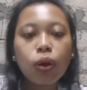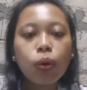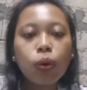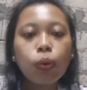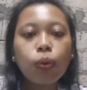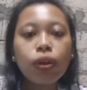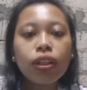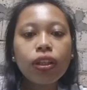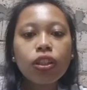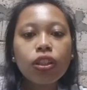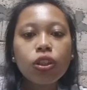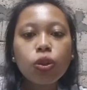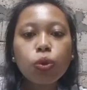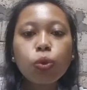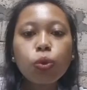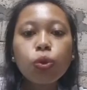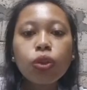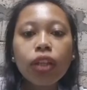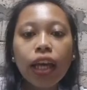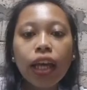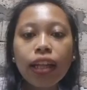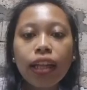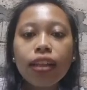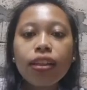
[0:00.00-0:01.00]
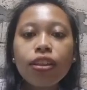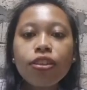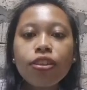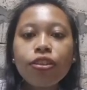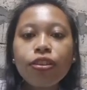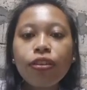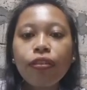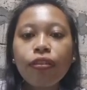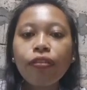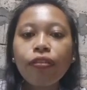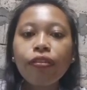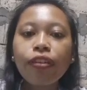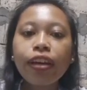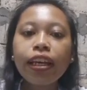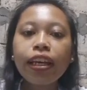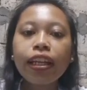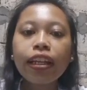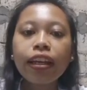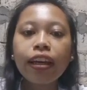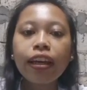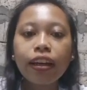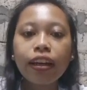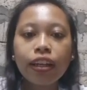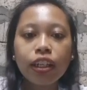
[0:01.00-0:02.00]
When students feel
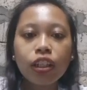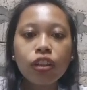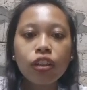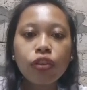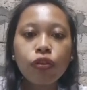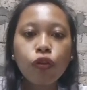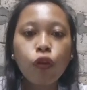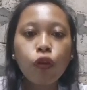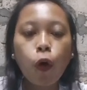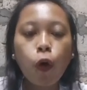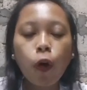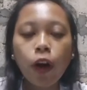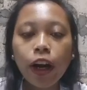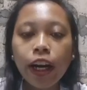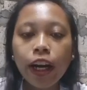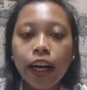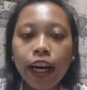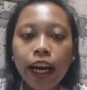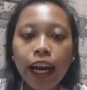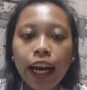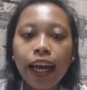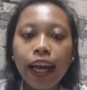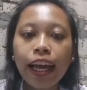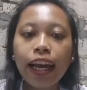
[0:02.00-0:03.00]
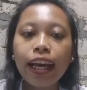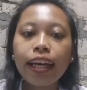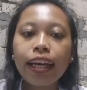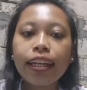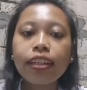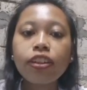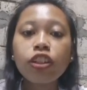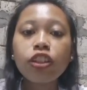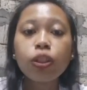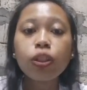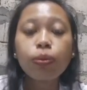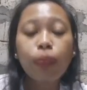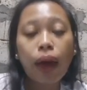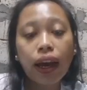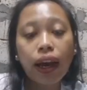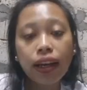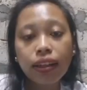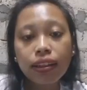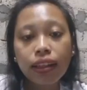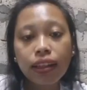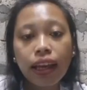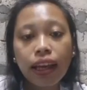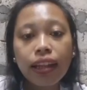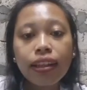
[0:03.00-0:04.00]
cared for and
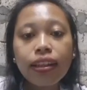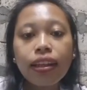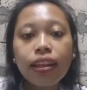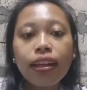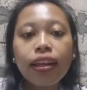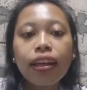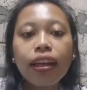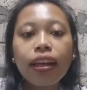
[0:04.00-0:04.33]
respected,